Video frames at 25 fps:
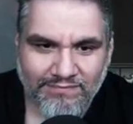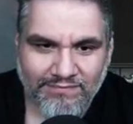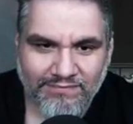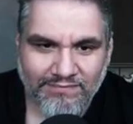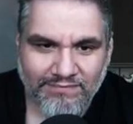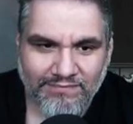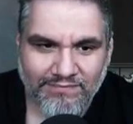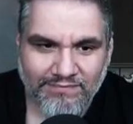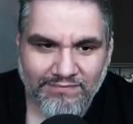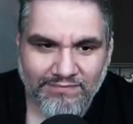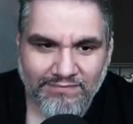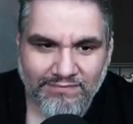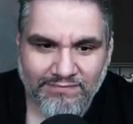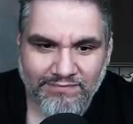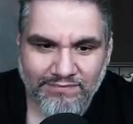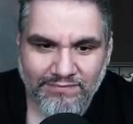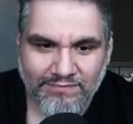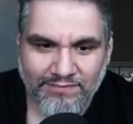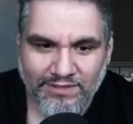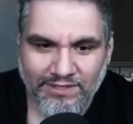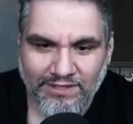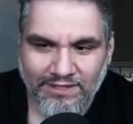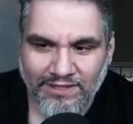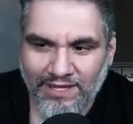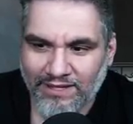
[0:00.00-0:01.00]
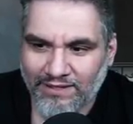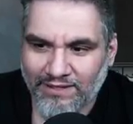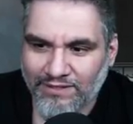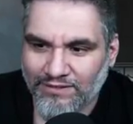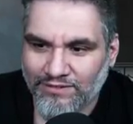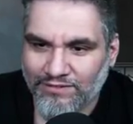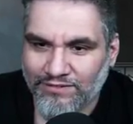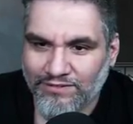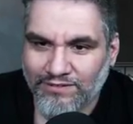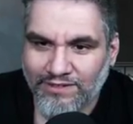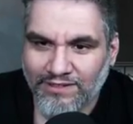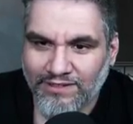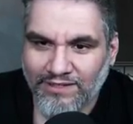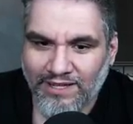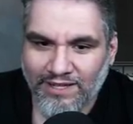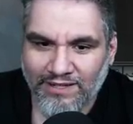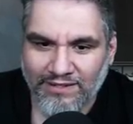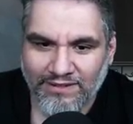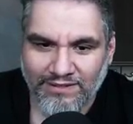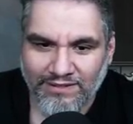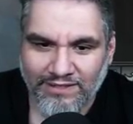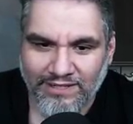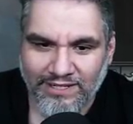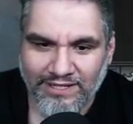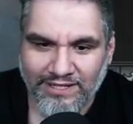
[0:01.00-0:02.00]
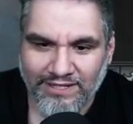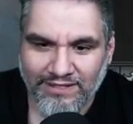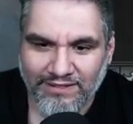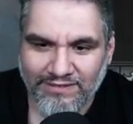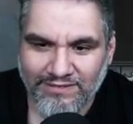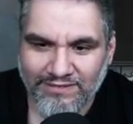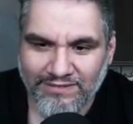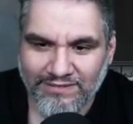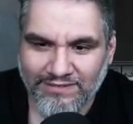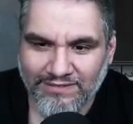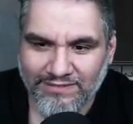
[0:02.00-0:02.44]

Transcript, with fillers: fine. Look at that little look at that little idiot.